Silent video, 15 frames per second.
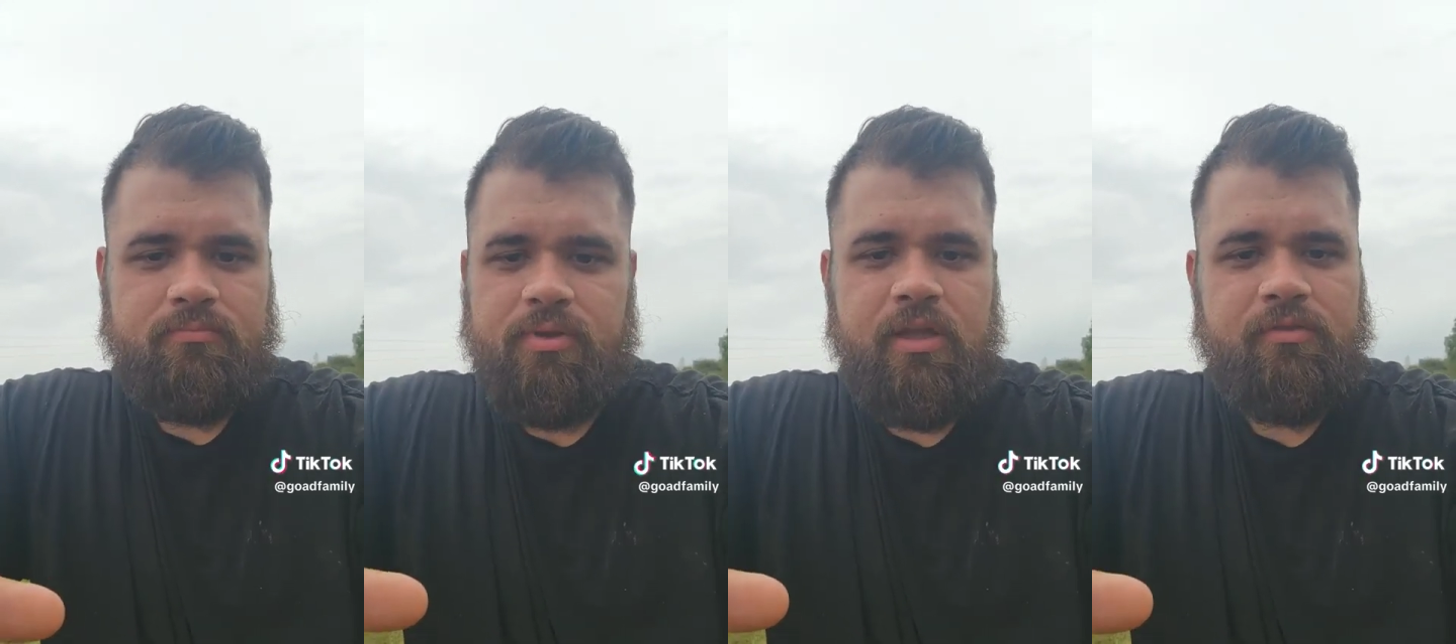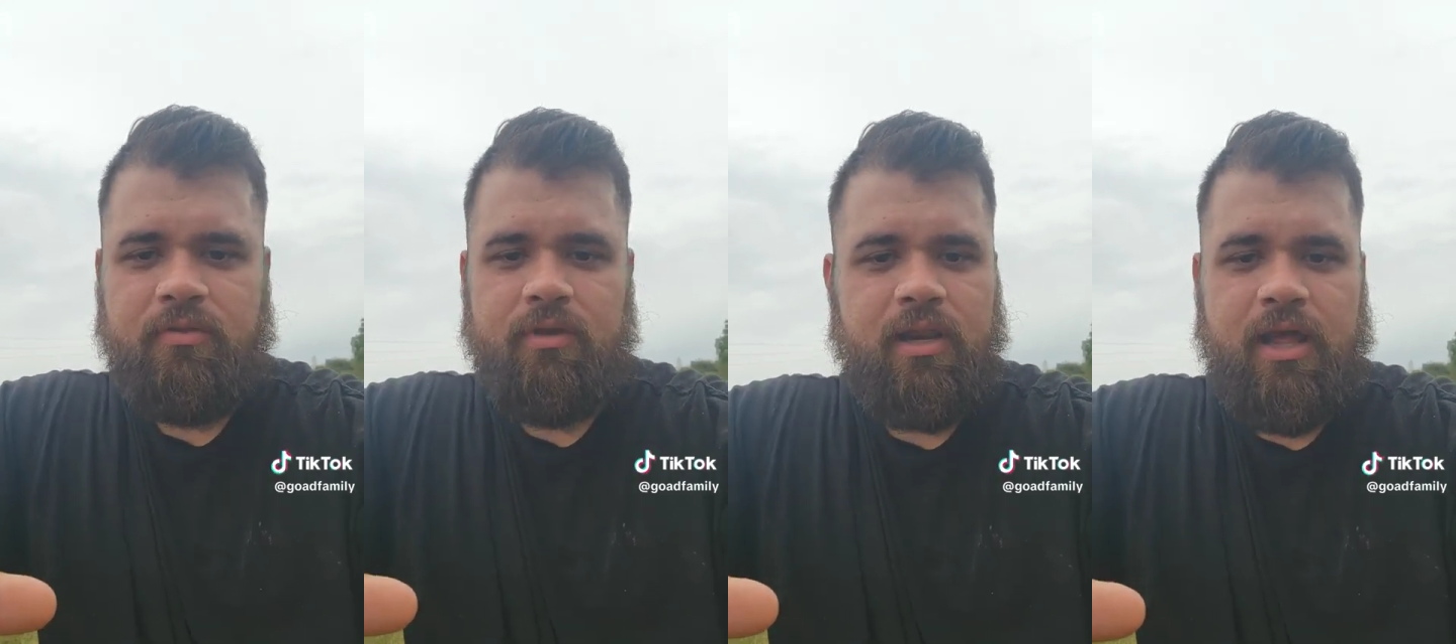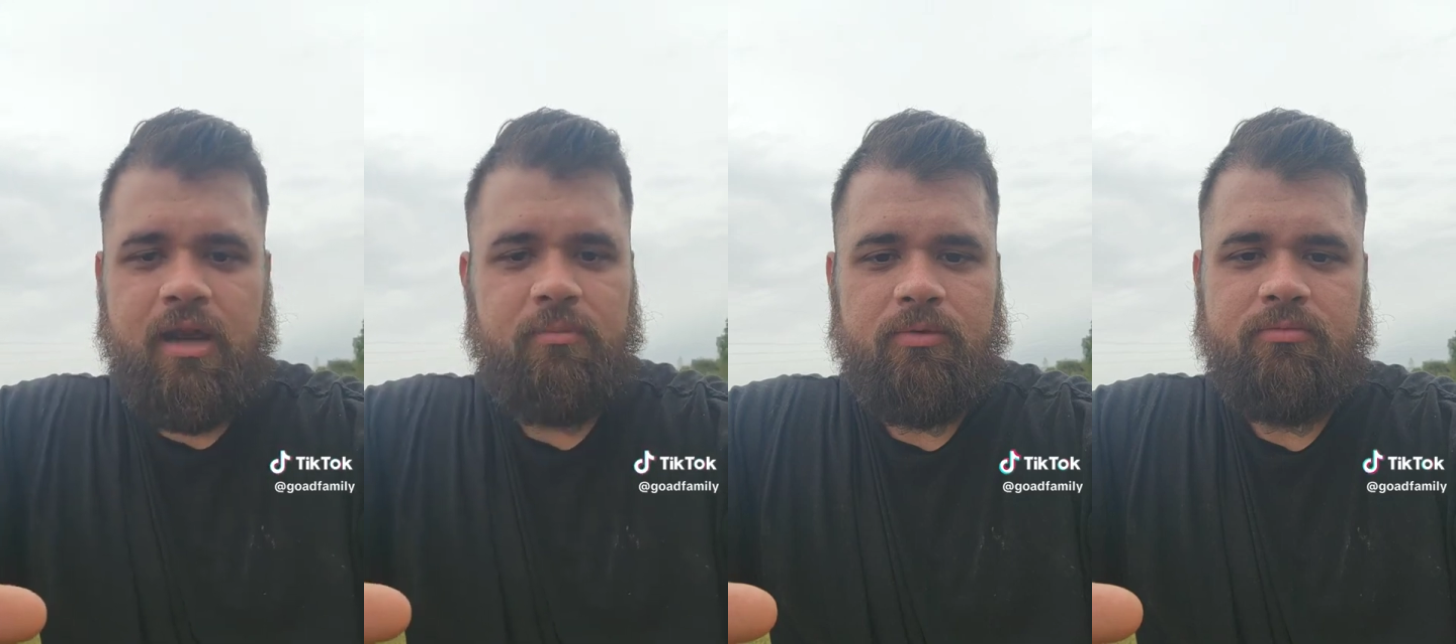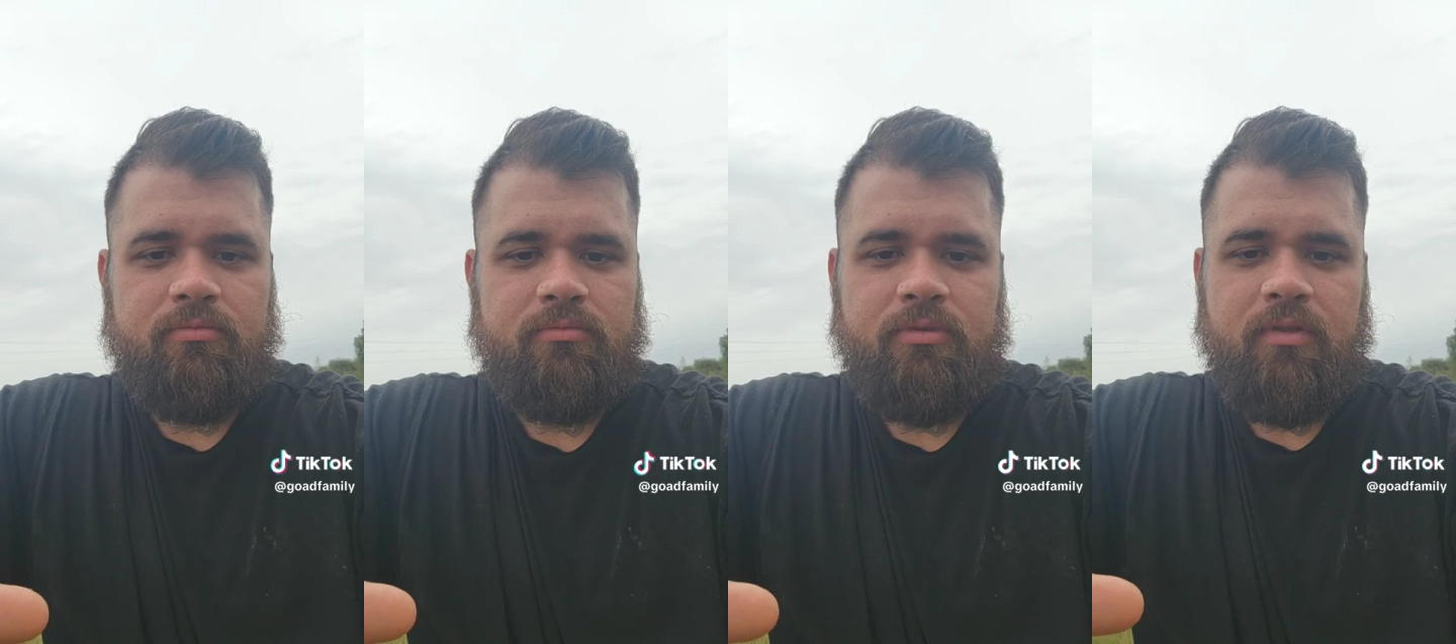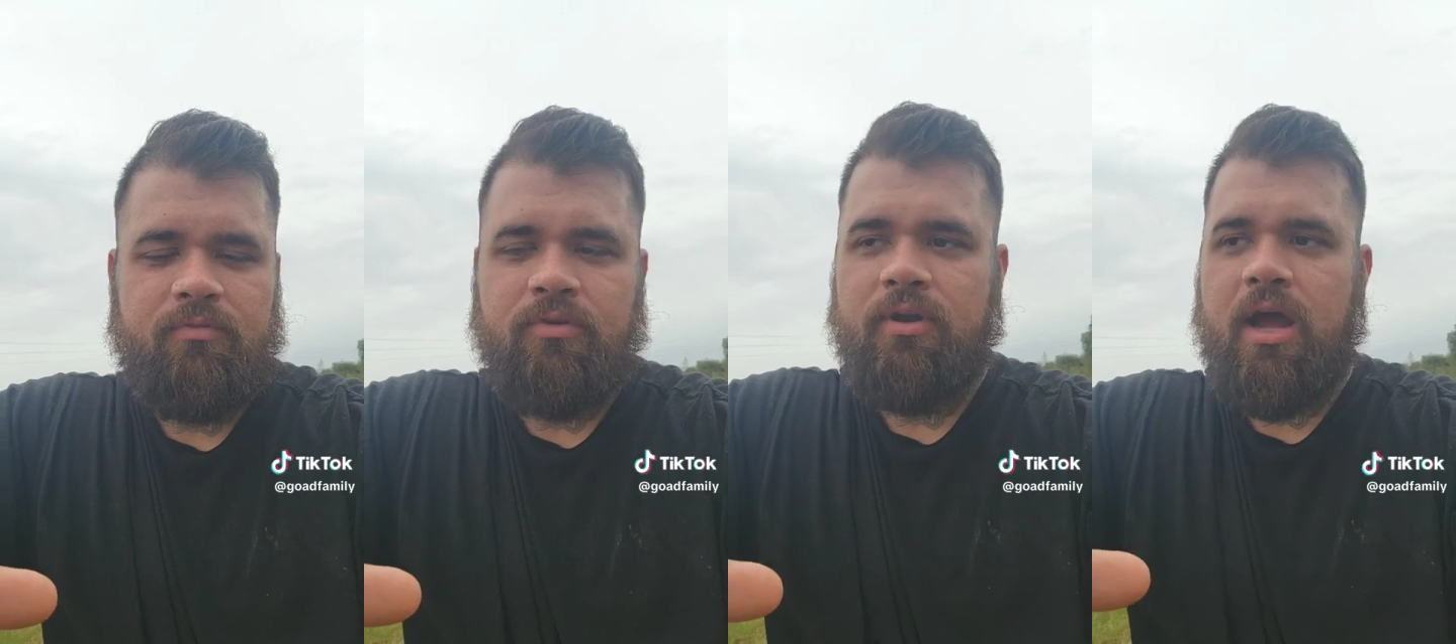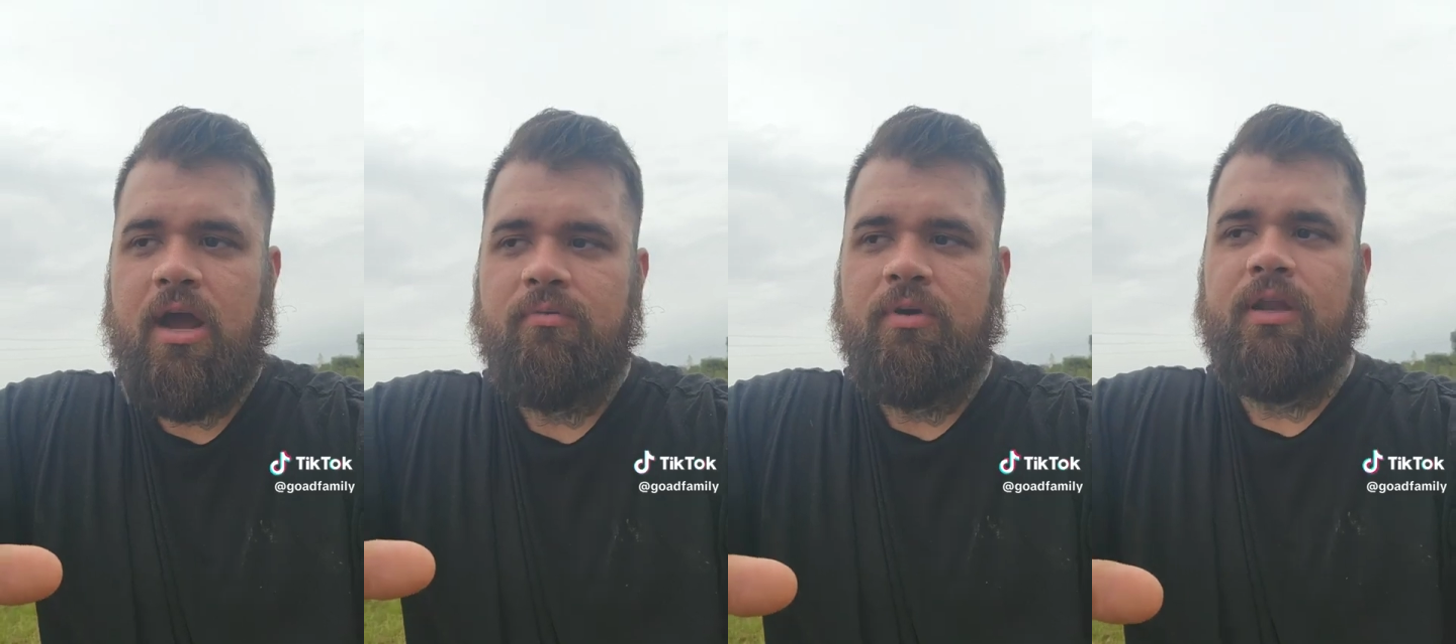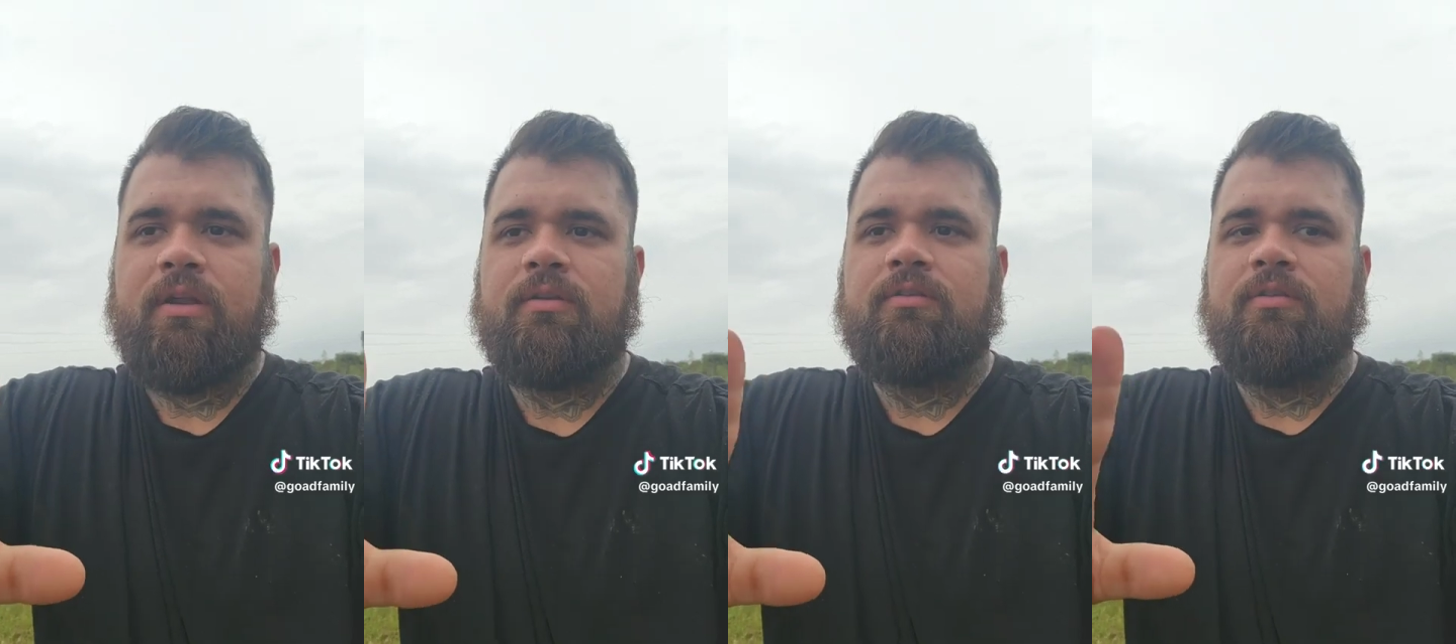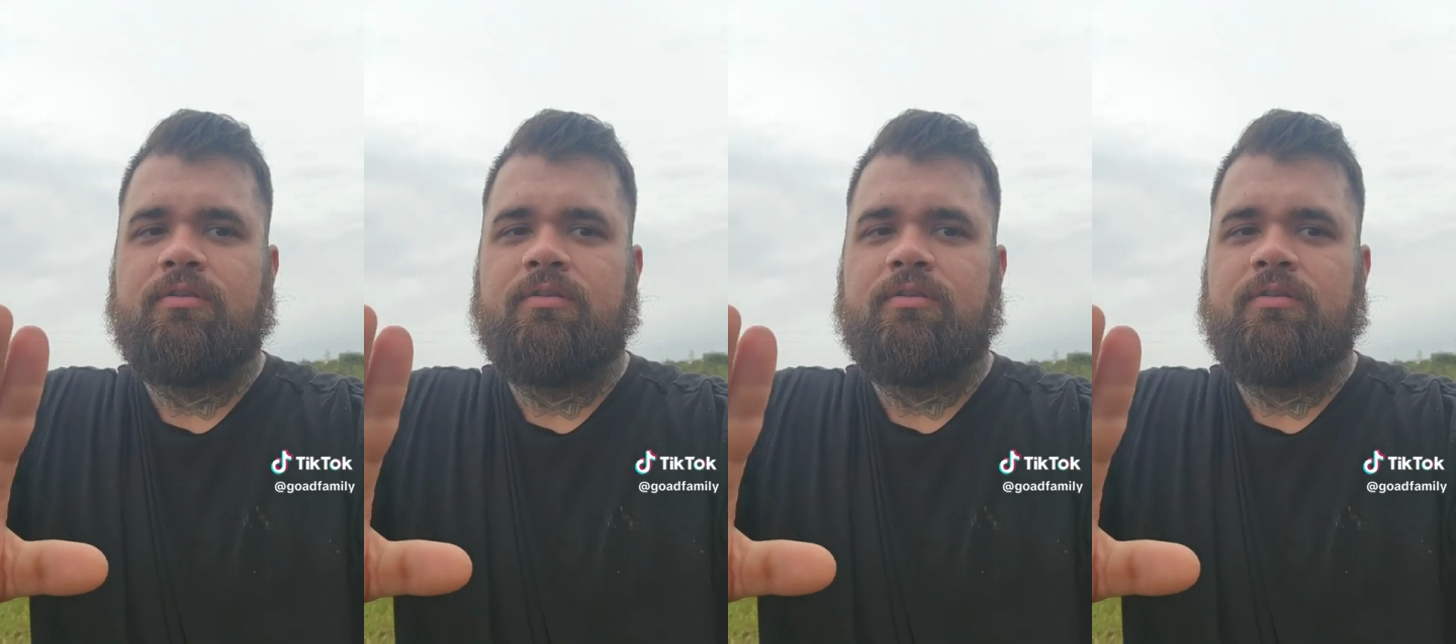Please don't get animals if you're not ready